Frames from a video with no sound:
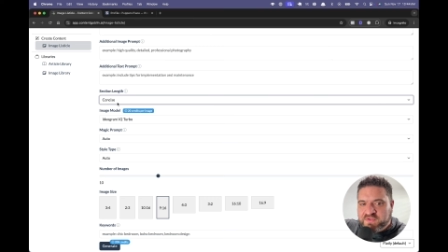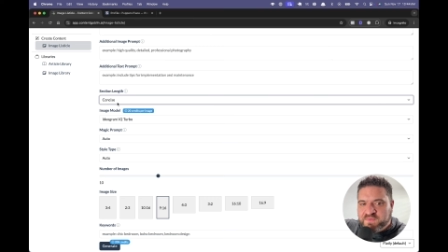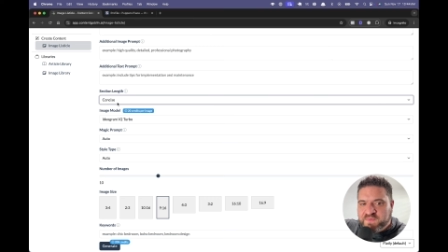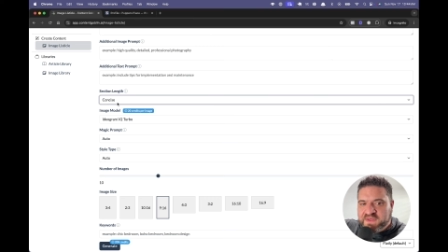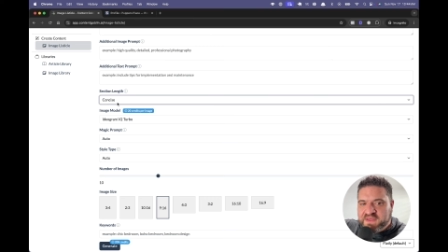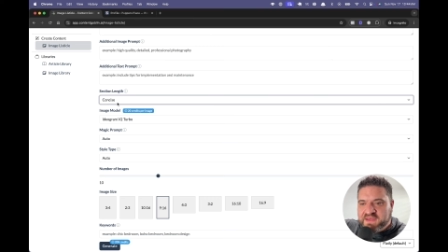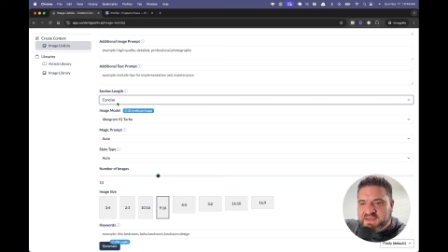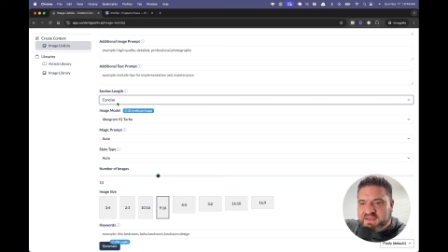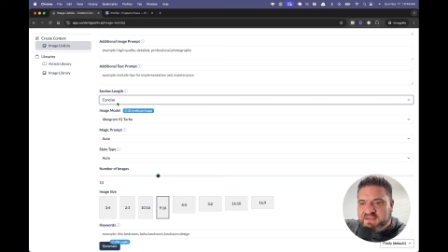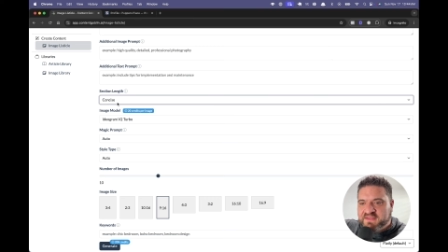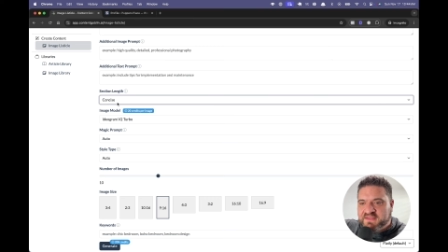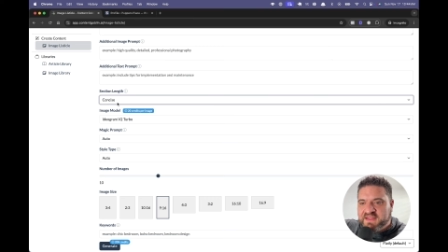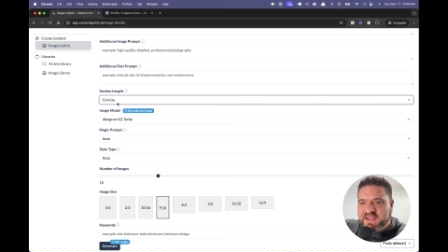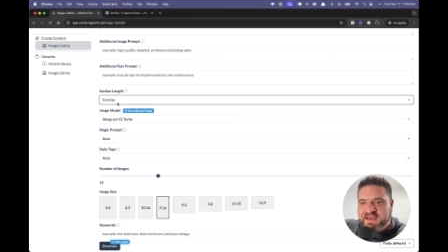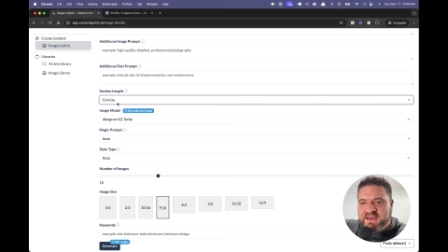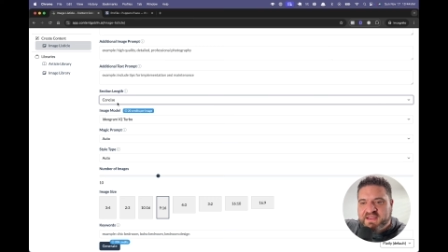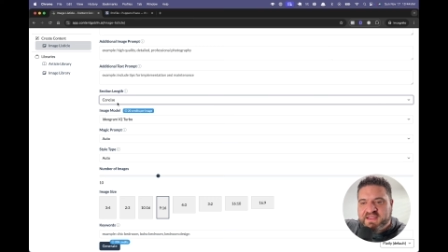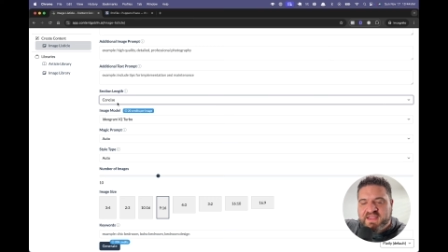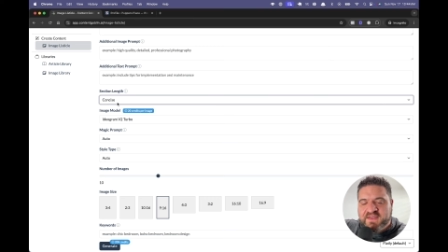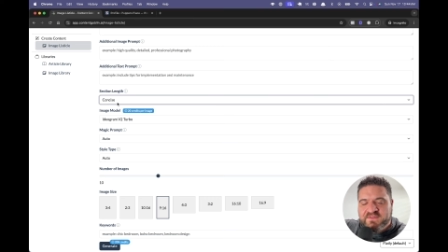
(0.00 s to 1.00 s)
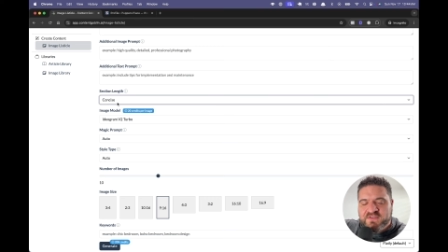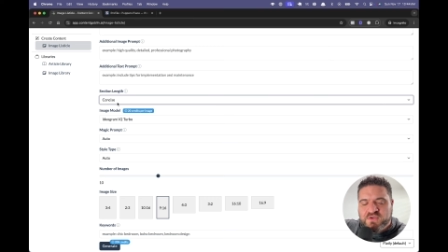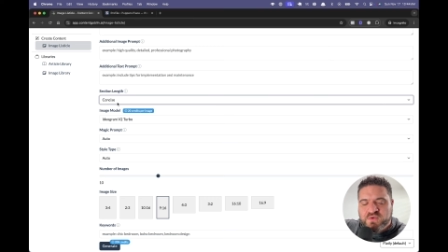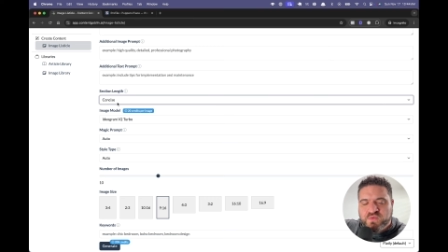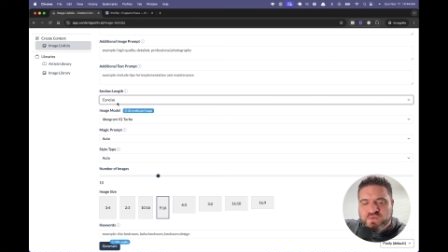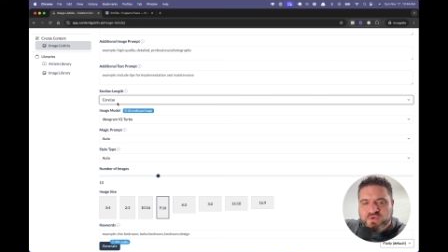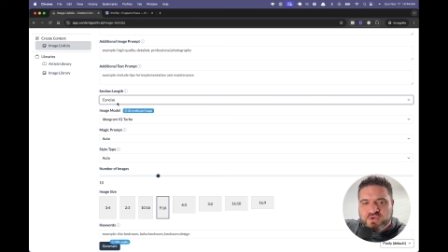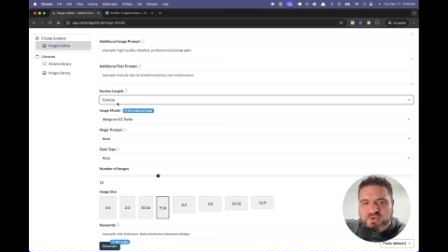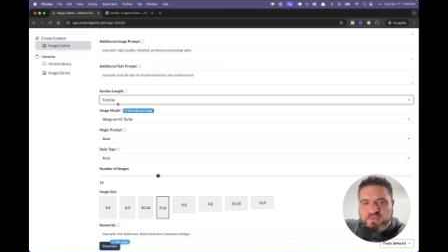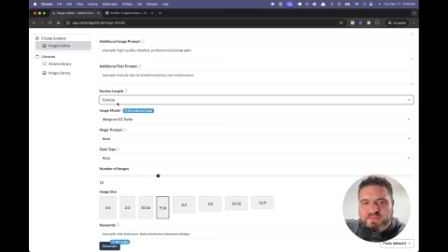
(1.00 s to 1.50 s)
because then it gives you
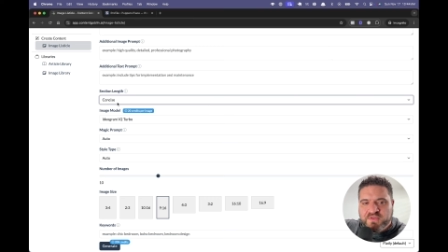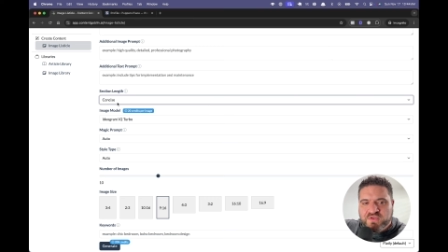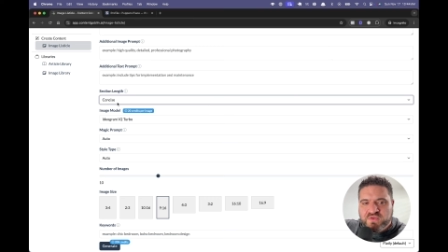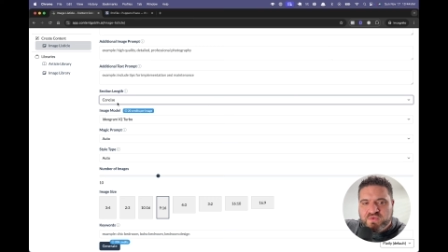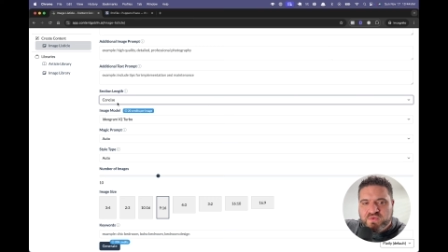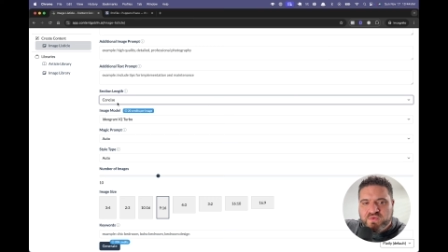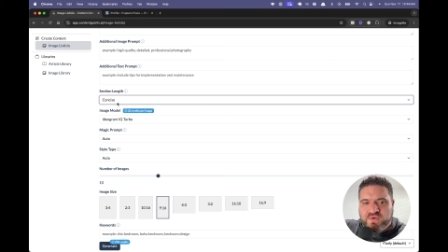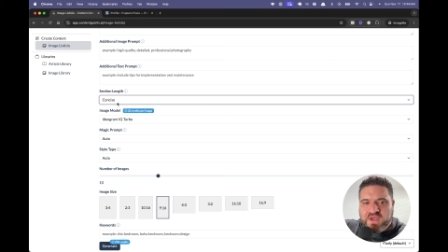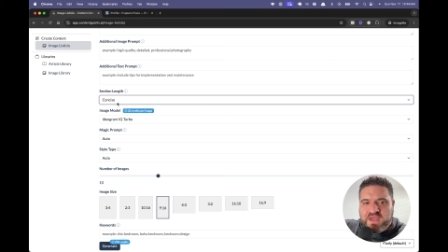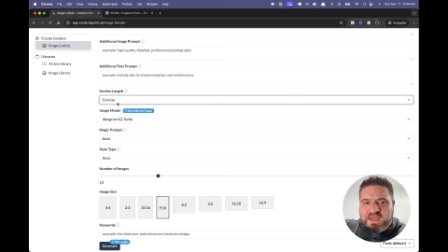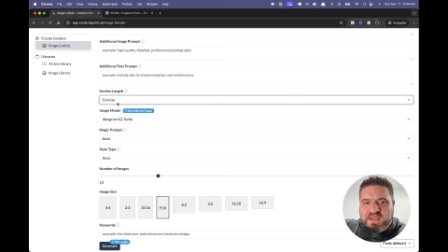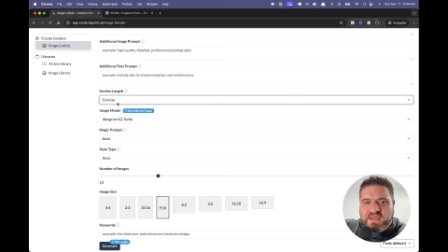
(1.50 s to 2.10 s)
room to